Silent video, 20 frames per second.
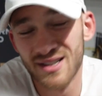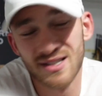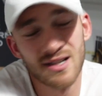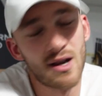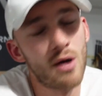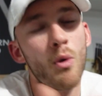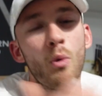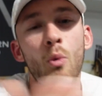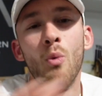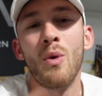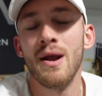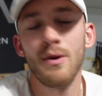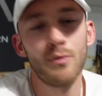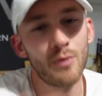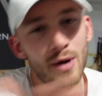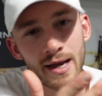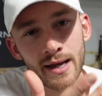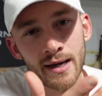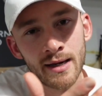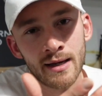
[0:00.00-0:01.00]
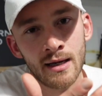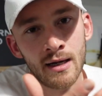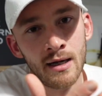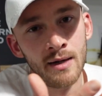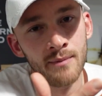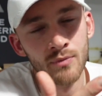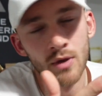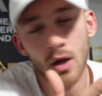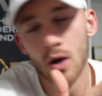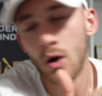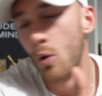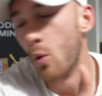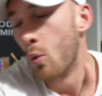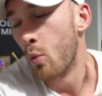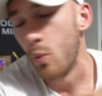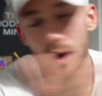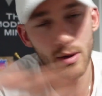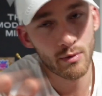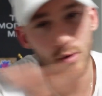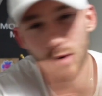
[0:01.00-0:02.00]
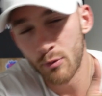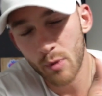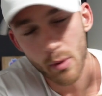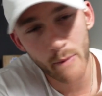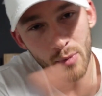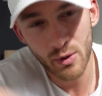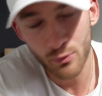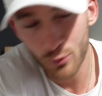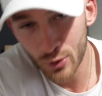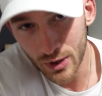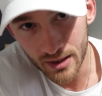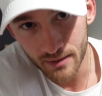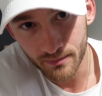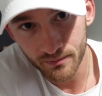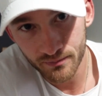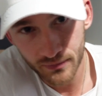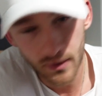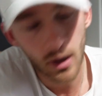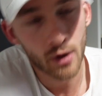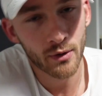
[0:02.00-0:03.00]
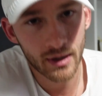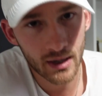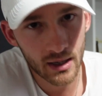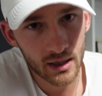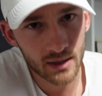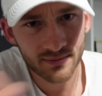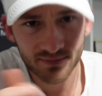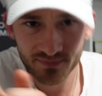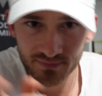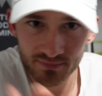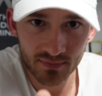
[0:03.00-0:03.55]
So win-win, win-win-win-win-win, okay?